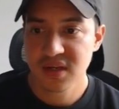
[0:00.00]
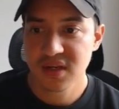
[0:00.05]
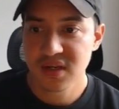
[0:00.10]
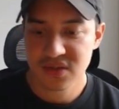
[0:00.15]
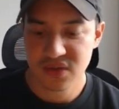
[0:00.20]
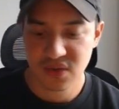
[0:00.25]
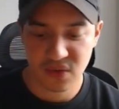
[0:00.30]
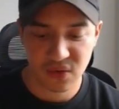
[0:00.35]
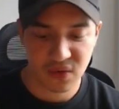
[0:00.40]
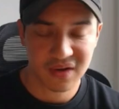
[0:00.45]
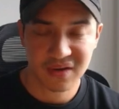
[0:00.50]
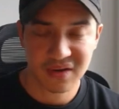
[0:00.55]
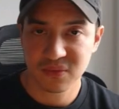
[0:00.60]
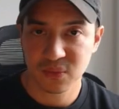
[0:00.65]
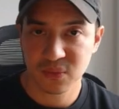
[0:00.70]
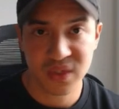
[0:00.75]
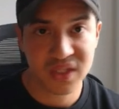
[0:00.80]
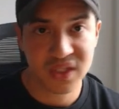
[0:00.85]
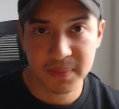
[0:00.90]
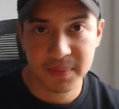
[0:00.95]
So
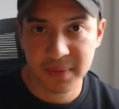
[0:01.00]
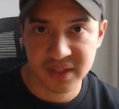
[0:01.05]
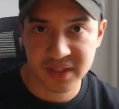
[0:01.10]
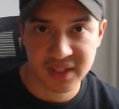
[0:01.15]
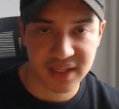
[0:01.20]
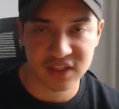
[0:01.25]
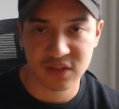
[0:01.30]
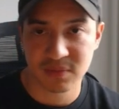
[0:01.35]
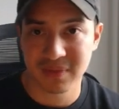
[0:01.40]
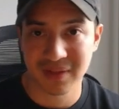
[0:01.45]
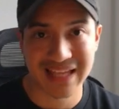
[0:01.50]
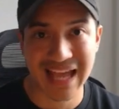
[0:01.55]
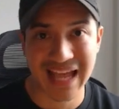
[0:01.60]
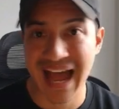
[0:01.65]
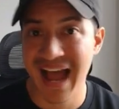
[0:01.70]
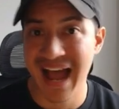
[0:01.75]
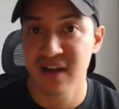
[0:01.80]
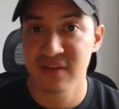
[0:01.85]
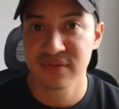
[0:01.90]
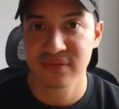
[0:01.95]
we typically like to build
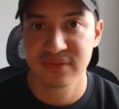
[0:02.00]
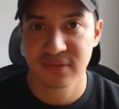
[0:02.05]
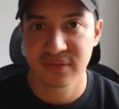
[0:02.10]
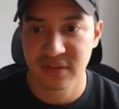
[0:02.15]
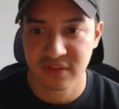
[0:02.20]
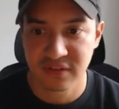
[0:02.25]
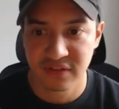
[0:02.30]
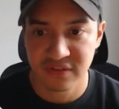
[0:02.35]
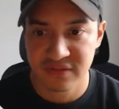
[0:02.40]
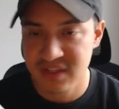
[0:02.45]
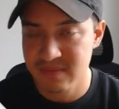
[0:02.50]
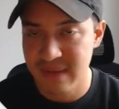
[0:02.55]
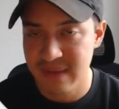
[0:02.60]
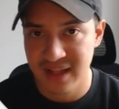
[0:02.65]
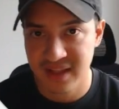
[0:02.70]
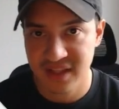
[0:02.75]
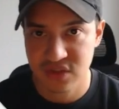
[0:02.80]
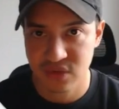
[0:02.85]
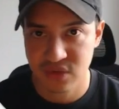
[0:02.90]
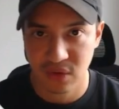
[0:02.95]
half of these
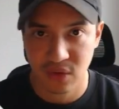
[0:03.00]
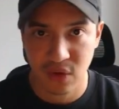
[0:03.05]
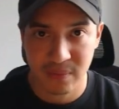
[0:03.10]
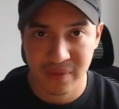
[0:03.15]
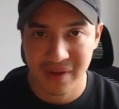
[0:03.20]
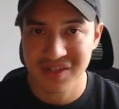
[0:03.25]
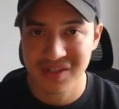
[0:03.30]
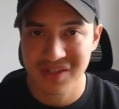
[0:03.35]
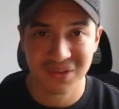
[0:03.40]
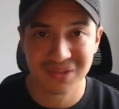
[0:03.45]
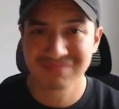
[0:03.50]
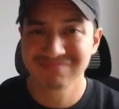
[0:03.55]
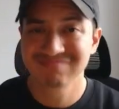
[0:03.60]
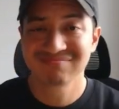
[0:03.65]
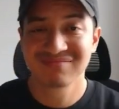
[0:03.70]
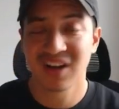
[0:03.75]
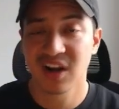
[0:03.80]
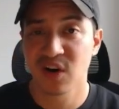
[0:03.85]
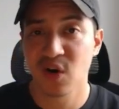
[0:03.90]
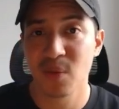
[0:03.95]
backlinks to our homepage, or
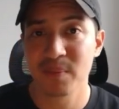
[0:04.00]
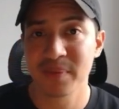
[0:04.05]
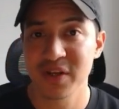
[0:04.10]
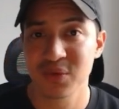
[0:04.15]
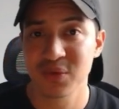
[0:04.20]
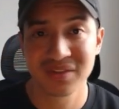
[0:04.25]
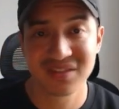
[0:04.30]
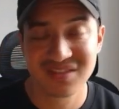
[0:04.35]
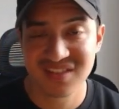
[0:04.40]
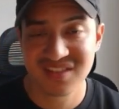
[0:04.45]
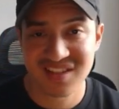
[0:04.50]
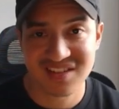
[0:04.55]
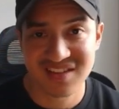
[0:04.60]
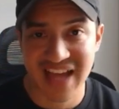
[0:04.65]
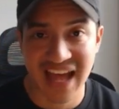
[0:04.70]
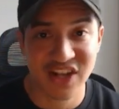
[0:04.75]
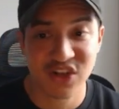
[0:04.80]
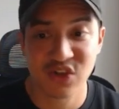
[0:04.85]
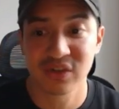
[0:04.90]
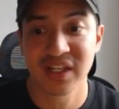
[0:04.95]
our homepage will just
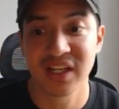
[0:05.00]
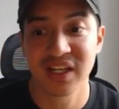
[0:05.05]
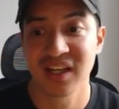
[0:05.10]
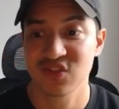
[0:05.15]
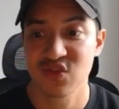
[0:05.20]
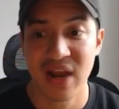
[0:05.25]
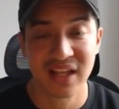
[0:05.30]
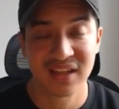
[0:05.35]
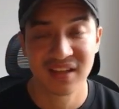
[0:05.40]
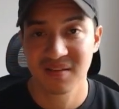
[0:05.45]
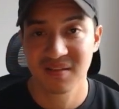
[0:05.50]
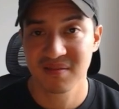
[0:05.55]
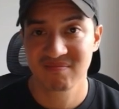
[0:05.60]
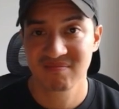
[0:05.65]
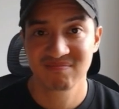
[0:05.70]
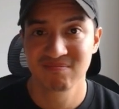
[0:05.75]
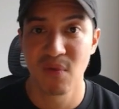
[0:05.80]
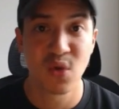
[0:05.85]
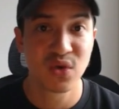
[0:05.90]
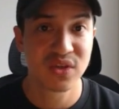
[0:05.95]
naturally attract
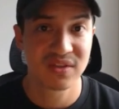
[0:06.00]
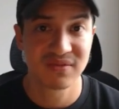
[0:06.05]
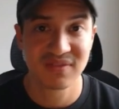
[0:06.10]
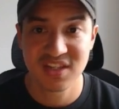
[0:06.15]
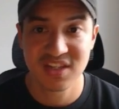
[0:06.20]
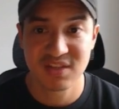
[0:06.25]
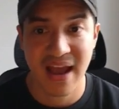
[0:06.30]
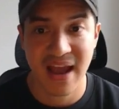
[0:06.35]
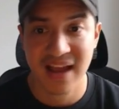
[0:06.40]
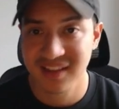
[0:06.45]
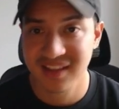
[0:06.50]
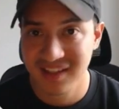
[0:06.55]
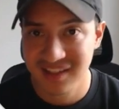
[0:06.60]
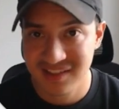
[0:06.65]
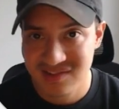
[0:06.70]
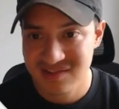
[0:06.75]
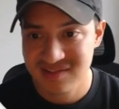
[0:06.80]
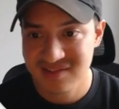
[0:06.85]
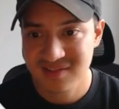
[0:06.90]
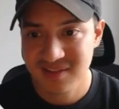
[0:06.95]
most of these
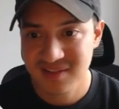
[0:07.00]
backlinks.